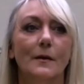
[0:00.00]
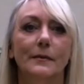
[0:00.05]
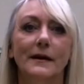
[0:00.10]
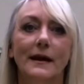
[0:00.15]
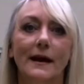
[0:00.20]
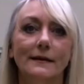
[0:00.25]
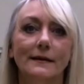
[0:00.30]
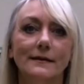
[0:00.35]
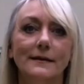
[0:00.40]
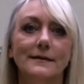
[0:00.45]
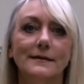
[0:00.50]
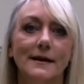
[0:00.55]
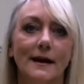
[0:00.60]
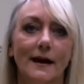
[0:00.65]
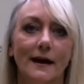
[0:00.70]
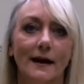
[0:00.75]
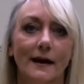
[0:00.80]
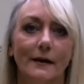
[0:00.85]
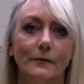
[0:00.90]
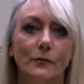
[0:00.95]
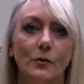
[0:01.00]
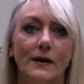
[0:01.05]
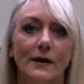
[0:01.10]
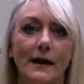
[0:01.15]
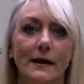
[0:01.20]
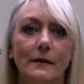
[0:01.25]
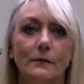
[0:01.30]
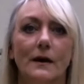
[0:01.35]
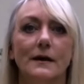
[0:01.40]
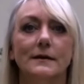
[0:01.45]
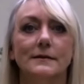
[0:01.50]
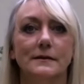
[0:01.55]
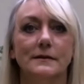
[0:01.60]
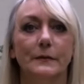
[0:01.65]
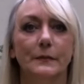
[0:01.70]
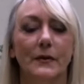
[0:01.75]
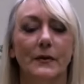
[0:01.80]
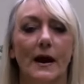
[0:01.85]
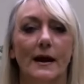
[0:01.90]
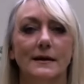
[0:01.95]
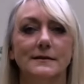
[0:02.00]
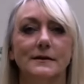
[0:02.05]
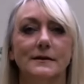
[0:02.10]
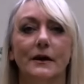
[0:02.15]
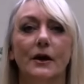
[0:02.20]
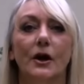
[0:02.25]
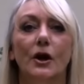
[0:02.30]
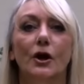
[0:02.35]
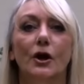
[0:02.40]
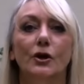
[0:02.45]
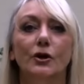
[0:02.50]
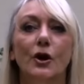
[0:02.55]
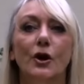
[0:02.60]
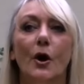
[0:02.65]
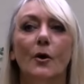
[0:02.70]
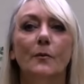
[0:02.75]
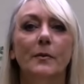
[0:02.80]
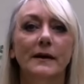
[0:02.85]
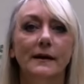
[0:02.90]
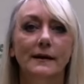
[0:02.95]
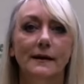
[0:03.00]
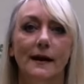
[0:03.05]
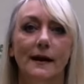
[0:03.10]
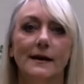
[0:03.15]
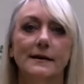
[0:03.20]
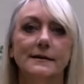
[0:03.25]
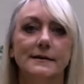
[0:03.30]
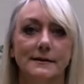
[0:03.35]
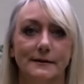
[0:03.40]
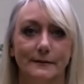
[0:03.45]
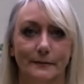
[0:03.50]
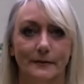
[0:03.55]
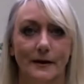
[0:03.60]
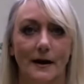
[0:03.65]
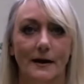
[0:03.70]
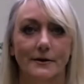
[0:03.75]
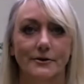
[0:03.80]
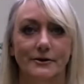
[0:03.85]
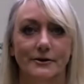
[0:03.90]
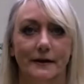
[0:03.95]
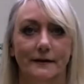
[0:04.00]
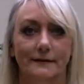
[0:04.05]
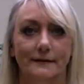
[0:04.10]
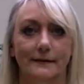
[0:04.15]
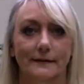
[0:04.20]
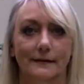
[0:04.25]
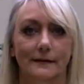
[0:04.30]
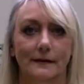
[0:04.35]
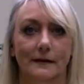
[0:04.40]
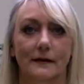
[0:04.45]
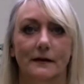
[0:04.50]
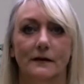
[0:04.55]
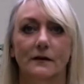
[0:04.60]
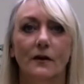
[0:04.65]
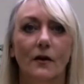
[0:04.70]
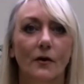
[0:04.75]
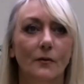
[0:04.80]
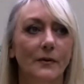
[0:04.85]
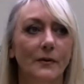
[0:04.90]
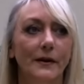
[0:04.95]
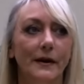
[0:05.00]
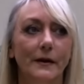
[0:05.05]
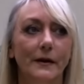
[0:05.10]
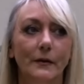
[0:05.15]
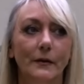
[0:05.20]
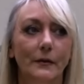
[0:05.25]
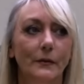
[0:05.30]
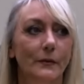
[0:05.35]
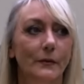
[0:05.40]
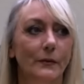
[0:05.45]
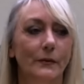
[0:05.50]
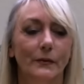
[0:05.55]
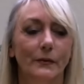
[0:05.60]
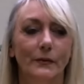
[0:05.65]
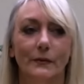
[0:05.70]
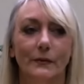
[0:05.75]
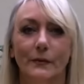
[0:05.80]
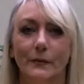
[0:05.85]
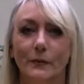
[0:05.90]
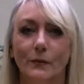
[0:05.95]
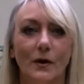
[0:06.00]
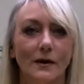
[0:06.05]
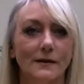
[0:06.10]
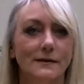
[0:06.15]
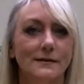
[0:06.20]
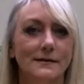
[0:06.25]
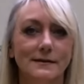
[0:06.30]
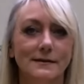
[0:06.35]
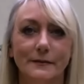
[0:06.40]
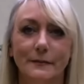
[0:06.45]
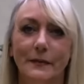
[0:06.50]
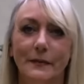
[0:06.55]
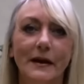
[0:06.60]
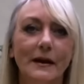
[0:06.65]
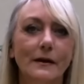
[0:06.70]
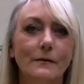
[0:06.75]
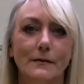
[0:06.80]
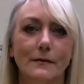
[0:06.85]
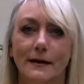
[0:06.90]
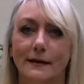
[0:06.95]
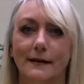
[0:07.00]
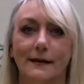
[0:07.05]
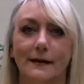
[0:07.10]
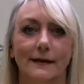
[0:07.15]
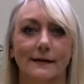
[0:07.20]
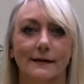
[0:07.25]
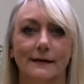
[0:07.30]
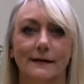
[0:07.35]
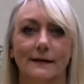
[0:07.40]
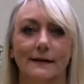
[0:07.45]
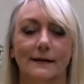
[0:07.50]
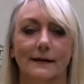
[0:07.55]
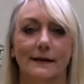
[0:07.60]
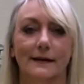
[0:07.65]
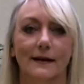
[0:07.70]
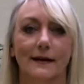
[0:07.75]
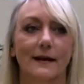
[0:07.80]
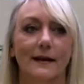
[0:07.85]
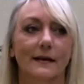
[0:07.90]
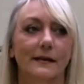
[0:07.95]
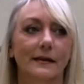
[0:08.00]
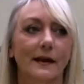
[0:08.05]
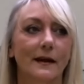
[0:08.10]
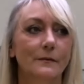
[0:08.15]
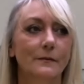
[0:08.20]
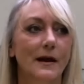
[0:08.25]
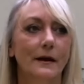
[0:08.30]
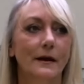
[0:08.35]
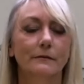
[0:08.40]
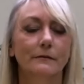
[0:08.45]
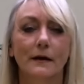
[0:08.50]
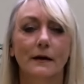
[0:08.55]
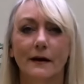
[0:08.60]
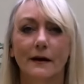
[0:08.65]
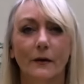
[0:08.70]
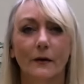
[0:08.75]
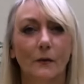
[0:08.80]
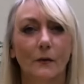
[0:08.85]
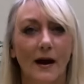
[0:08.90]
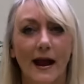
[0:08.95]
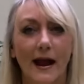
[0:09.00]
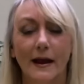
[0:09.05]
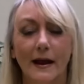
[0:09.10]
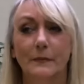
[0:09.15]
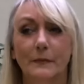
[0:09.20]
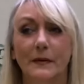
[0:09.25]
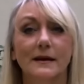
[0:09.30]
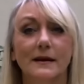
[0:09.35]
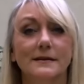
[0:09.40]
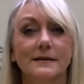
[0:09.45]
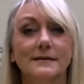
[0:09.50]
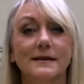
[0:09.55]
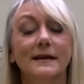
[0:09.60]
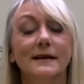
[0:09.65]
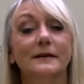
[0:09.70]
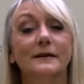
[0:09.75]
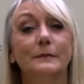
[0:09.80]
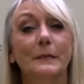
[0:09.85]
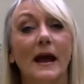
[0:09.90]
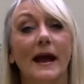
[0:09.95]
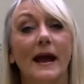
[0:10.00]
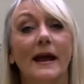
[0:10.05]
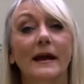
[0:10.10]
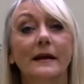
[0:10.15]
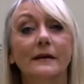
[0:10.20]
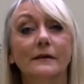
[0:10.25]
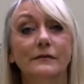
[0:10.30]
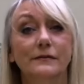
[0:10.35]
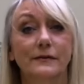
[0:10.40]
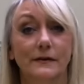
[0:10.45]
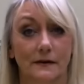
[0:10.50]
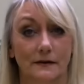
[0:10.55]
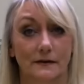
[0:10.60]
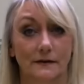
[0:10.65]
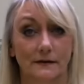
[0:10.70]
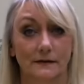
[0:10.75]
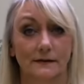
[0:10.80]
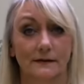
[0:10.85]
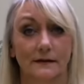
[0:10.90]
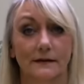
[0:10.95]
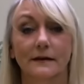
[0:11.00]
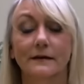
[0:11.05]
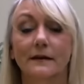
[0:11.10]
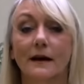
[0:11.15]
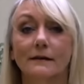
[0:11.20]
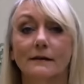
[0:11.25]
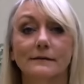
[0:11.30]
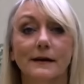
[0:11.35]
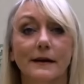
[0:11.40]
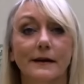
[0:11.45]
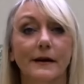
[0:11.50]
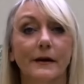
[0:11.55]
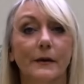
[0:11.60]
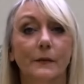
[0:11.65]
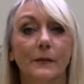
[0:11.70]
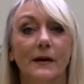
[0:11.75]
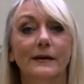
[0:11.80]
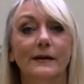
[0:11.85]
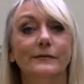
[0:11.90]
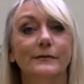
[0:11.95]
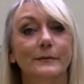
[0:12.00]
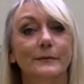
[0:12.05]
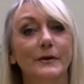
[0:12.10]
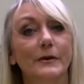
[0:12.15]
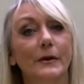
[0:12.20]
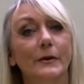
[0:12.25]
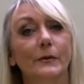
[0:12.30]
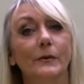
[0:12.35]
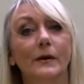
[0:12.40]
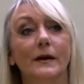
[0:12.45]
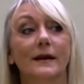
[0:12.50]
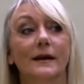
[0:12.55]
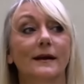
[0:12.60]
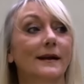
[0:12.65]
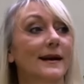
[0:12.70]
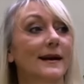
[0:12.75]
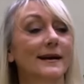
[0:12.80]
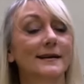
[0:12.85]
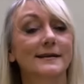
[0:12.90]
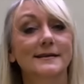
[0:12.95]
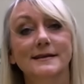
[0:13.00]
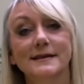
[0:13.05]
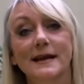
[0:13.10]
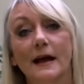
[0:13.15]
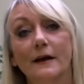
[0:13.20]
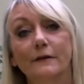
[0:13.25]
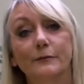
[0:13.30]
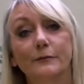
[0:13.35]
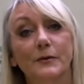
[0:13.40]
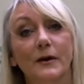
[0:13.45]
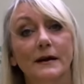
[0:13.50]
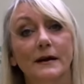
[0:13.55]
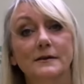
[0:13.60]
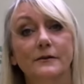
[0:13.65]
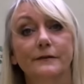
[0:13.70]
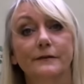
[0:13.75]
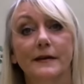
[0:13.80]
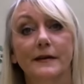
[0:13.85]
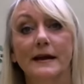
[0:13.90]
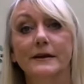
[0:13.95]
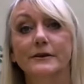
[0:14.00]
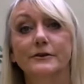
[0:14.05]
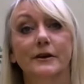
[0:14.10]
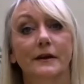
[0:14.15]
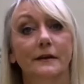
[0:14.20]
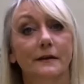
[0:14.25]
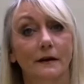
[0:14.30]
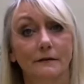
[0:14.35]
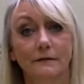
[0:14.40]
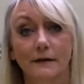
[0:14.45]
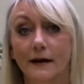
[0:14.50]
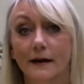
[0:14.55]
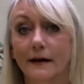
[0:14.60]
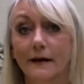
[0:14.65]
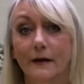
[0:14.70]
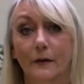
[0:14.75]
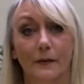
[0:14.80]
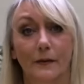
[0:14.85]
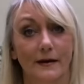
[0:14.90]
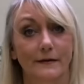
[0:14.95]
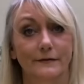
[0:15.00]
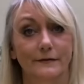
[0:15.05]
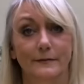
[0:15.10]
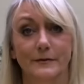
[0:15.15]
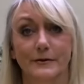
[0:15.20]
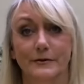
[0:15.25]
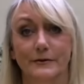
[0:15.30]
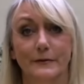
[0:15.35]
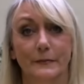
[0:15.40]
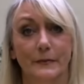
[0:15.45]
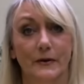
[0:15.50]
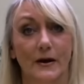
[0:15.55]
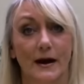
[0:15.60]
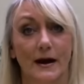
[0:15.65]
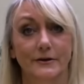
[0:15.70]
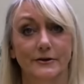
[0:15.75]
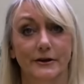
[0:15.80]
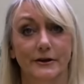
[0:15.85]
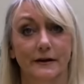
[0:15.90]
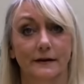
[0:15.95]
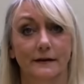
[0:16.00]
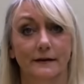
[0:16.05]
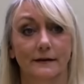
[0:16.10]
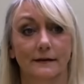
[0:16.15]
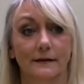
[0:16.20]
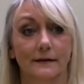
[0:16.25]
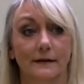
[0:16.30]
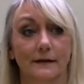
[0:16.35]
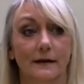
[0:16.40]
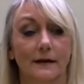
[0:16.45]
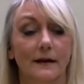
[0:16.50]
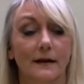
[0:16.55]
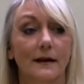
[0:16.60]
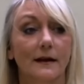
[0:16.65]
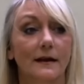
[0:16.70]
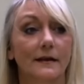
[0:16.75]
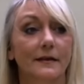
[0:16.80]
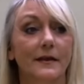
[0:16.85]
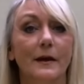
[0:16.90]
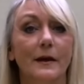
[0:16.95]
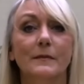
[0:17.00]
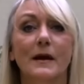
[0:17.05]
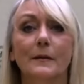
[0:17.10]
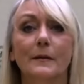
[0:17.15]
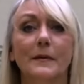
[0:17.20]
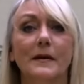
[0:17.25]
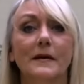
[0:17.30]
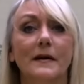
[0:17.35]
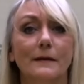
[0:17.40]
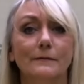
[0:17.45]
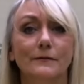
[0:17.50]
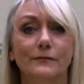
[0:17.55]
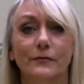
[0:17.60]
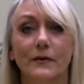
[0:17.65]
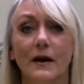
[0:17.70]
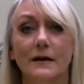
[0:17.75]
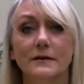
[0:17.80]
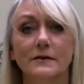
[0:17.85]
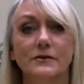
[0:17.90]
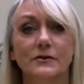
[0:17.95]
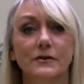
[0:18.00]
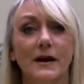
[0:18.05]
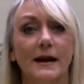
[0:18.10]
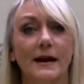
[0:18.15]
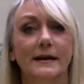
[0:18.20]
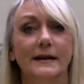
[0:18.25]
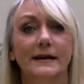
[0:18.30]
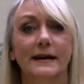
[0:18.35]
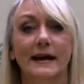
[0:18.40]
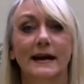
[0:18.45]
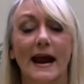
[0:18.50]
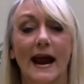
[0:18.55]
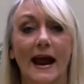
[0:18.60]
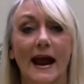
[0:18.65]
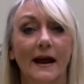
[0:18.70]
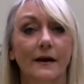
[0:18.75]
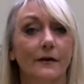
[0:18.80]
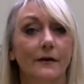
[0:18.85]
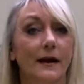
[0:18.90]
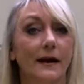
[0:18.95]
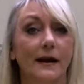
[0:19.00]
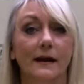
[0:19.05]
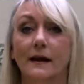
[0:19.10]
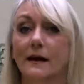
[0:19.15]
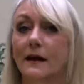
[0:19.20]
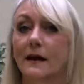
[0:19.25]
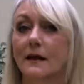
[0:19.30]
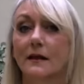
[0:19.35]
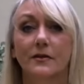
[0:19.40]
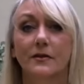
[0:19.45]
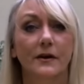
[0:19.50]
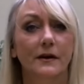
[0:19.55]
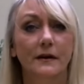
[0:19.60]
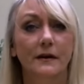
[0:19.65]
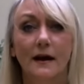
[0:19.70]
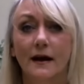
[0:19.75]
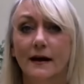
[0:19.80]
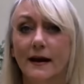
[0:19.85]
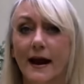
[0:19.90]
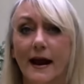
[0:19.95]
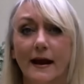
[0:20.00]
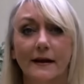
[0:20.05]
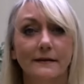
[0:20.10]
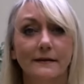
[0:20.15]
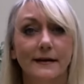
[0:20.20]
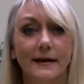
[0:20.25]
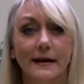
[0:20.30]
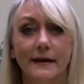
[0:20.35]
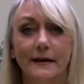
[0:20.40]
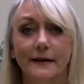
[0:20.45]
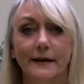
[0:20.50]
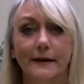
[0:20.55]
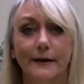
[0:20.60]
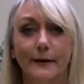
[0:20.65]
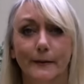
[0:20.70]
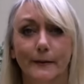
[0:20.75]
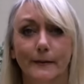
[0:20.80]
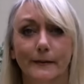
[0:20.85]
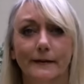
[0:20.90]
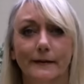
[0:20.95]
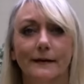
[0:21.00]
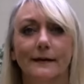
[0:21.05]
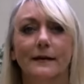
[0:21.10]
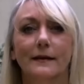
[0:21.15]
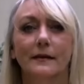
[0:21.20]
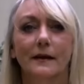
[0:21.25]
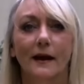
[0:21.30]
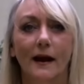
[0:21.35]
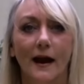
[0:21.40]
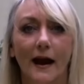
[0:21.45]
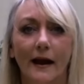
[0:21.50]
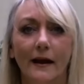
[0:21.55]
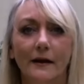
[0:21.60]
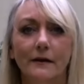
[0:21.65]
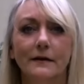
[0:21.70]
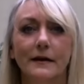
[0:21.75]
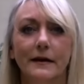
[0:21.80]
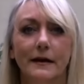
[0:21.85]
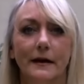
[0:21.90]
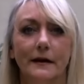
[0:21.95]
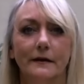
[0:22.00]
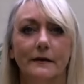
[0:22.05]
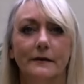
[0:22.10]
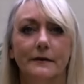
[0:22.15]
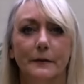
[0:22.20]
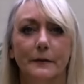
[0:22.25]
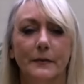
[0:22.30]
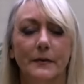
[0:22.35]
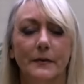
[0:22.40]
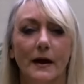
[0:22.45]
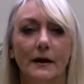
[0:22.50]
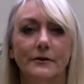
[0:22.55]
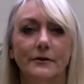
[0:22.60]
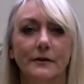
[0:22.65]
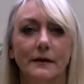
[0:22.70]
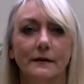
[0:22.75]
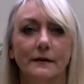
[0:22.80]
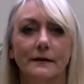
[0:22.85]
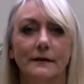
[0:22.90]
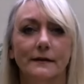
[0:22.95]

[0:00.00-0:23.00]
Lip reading: But at the time when I was depressed, nobody likes depression. Nobody wants to be with it. They may run away because it's painful. They're not running away from you. It's self-preservation. They're running away from your depression. They may become frustrated and angry. They're not angry at you. They're angry at your depression.